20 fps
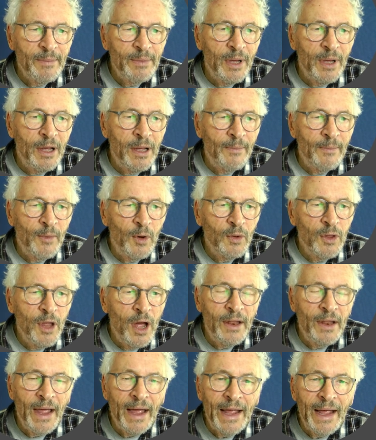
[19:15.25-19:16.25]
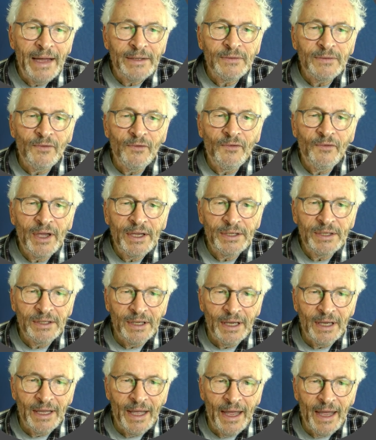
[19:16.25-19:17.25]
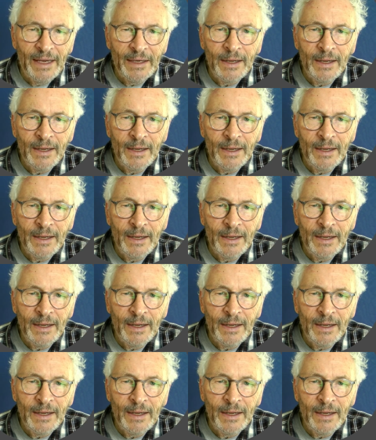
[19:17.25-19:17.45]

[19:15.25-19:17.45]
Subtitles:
and that hasn't fixed it yet.